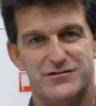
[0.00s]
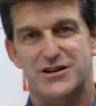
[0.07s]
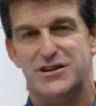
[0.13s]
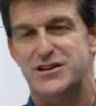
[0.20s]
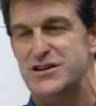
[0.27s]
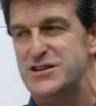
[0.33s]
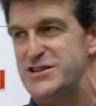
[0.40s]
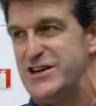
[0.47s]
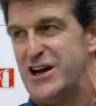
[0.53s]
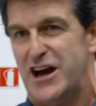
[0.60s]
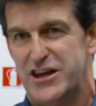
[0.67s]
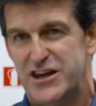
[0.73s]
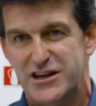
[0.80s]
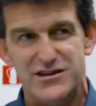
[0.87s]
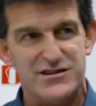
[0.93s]
the
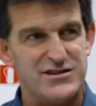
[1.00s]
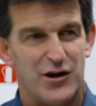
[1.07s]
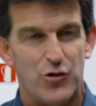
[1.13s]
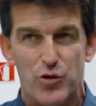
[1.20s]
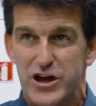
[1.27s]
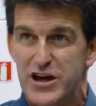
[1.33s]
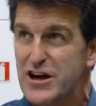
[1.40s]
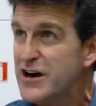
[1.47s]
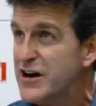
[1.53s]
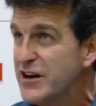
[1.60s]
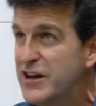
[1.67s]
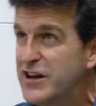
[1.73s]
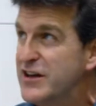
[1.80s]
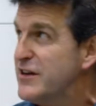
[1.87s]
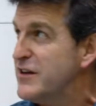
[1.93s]
DGIH, and we are
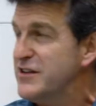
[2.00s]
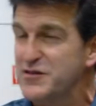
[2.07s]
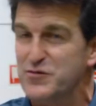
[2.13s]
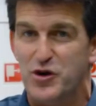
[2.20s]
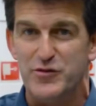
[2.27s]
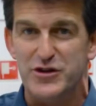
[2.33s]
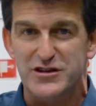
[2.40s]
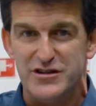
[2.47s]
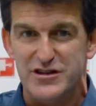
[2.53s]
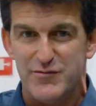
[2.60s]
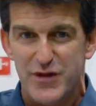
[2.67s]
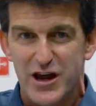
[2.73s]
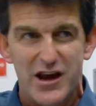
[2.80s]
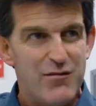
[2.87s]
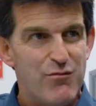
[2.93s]
here at the moment in the
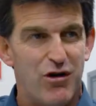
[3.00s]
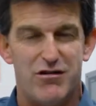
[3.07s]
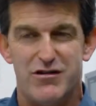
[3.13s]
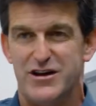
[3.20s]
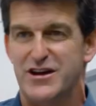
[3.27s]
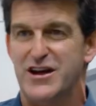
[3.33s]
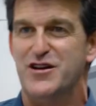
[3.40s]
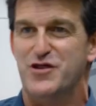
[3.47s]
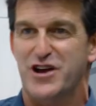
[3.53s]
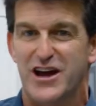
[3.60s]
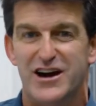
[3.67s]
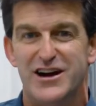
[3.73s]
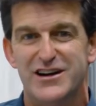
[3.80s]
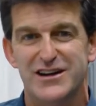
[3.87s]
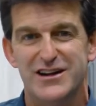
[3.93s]
milling boring
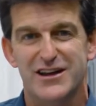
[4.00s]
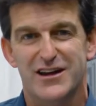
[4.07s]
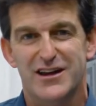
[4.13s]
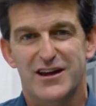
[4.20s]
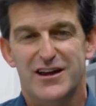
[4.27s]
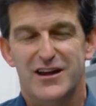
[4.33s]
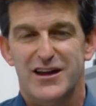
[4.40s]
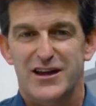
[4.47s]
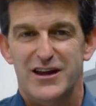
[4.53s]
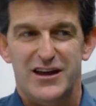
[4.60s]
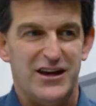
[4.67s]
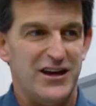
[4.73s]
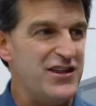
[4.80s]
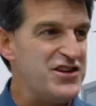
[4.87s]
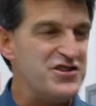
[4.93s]
area.
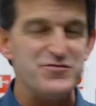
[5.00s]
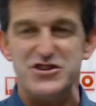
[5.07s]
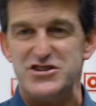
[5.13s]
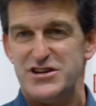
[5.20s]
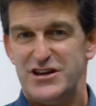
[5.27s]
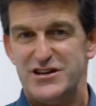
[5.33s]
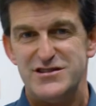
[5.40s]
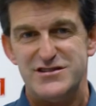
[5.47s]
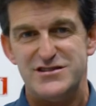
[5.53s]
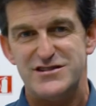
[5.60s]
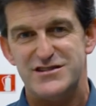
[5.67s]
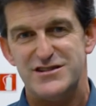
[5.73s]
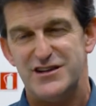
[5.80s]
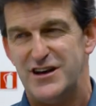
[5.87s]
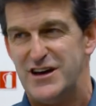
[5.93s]
In these machines,
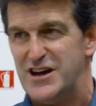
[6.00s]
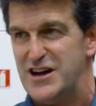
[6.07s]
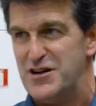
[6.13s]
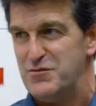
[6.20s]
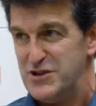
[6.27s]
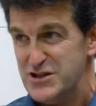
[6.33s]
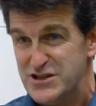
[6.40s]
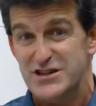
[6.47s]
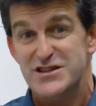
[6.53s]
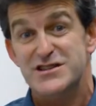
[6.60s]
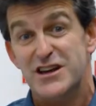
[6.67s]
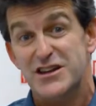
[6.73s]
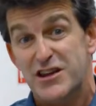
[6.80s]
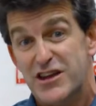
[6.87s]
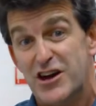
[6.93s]
machines
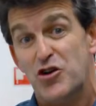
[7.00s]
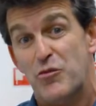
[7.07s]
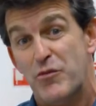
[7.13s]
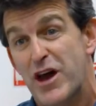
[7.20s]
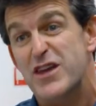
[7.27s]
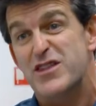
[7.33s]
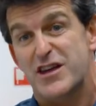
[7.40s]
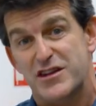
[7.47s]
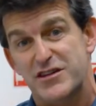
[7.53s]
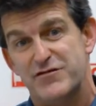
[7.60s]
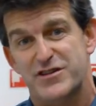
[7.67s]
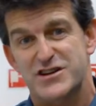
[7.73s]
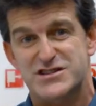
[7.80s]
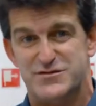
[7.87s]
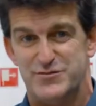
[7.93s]
that IDEKO made an
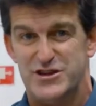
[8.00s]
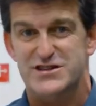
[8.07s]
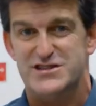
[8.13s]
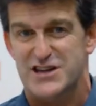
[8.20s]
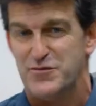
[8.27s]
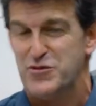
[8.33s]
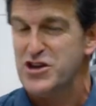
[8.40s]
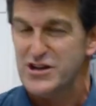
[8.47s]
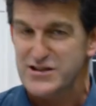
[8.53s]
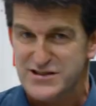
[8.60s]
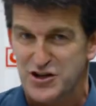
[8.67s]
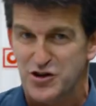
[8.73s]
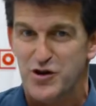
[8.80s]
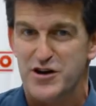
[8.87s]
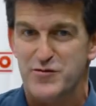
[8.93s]
investment some years
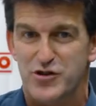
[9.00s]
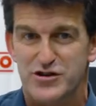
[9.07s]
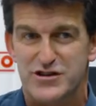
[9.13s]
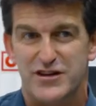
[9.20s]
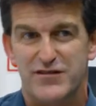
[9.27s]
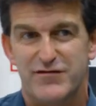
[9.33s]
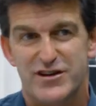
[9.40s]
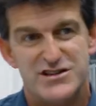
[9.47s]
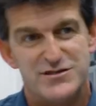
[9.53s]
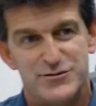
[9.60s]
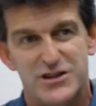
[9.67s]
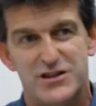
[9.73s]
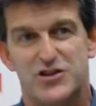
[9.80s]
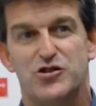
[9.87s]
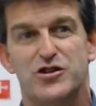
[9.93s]
ago, an important
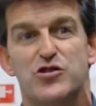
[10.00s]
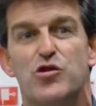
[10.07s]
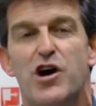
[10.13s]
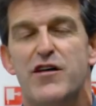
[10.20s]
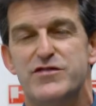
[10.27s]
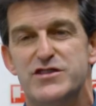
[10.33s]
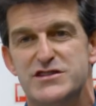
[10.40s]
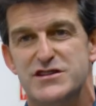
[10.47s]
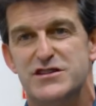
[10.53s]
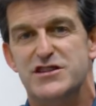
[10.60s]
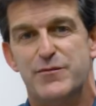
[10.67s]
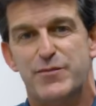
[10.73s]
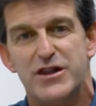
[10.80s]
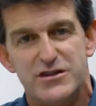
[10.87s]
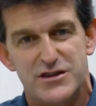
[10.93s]
investment, in order to have this
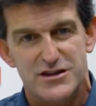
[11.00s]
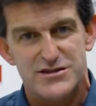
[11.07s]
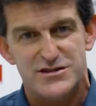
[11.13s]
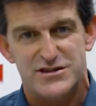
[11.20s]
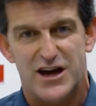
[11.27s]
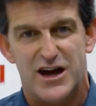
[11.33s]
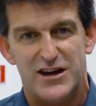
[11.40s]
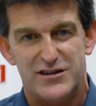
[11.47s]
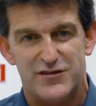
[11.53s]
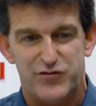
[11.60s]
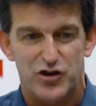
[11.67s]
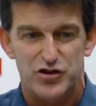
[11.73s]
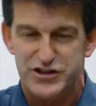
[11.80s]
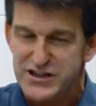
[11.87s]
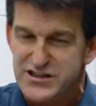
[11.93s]
independence and
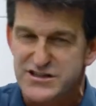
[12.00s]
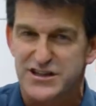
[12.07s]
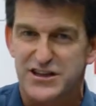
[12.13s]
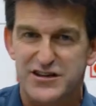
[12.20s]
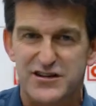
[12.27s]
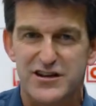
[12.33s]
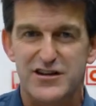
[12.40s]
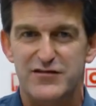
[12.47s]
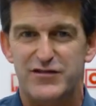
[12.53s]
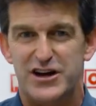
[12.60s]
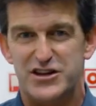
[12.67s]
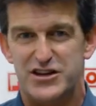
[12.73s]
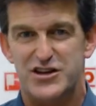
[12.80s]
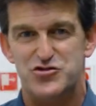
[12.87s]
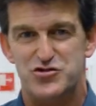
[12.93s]
for testing,
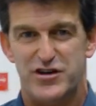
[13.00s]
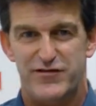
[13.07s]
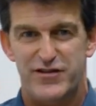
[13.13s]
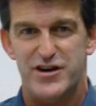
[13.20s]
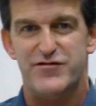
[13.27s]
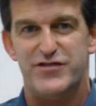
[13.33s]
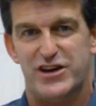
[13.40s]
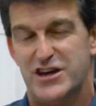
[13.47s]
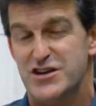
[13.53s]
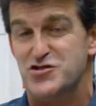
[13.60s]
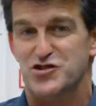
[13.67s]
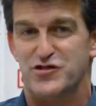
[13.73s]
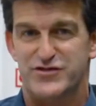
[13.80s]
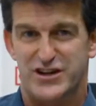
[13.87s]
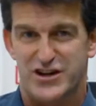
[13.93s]
validation and
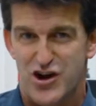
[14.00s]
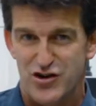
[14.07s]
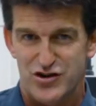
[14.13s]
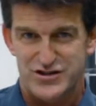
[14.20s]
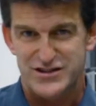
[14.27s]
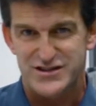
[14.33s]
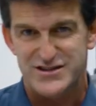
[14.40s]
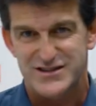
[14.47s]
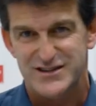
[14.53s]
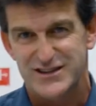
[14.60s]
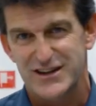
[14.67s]
verification of technologies.